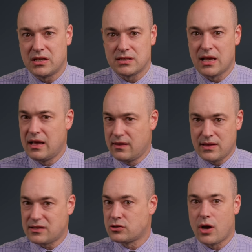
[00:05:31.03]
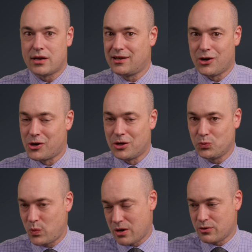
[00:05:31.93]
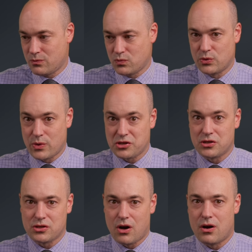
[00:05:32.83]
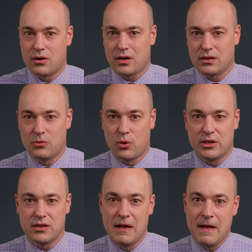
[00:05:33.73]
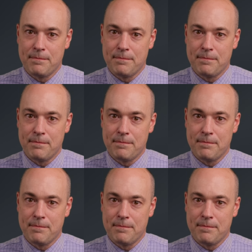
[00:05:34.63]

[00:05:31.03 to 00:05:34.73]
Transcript: Because that's not at all where the Russians are at the moment.